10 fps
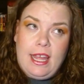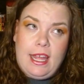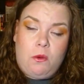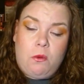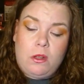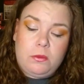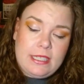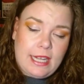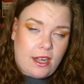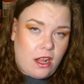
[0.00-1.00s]
in a world where
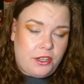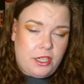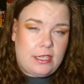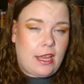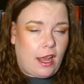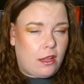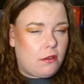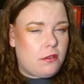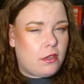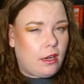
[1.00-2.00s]
technology is getting
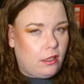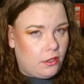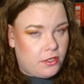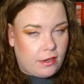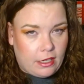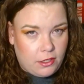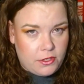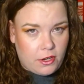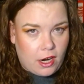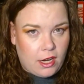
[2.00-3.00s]
closer and closer and
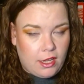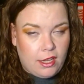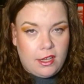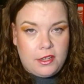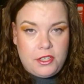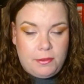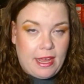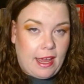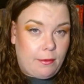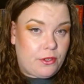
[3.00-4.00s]
closer to
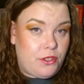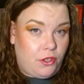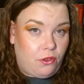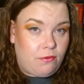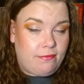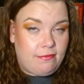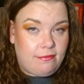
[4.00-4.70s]
being able to